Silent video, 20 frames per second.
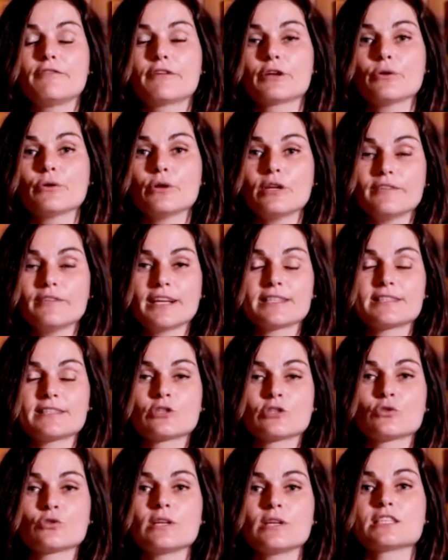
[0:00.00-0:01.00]
Friuli
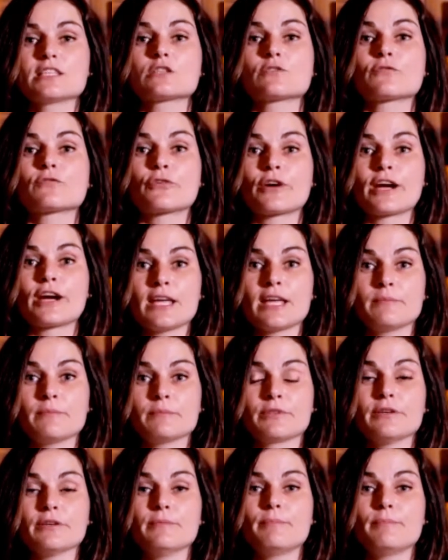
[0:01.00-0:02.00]
Venezia Giulia is
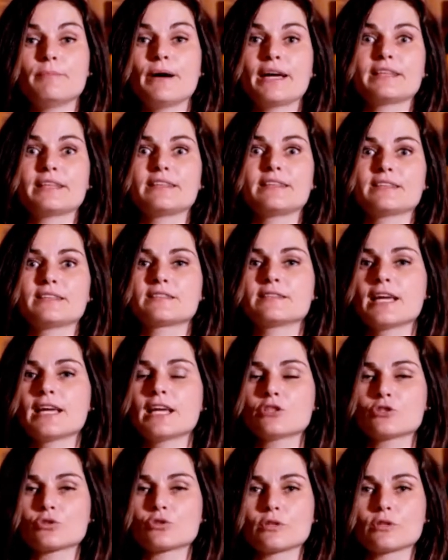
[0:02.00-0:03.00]
framed by these
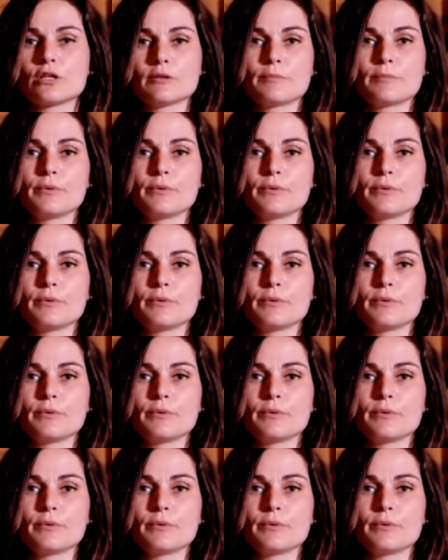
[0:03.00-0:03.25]
natural